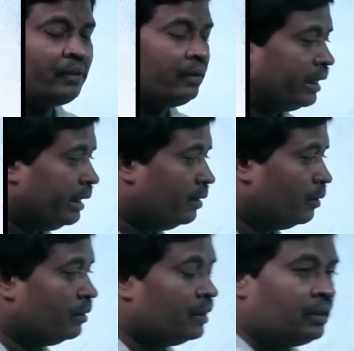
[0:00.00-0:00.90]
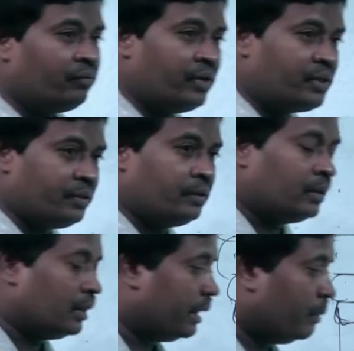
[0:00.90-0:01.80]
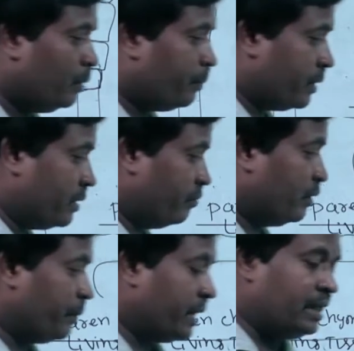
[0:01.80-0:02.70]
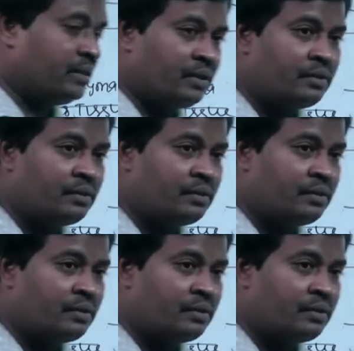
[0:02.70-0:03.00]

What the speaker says: And which edible part of the plant's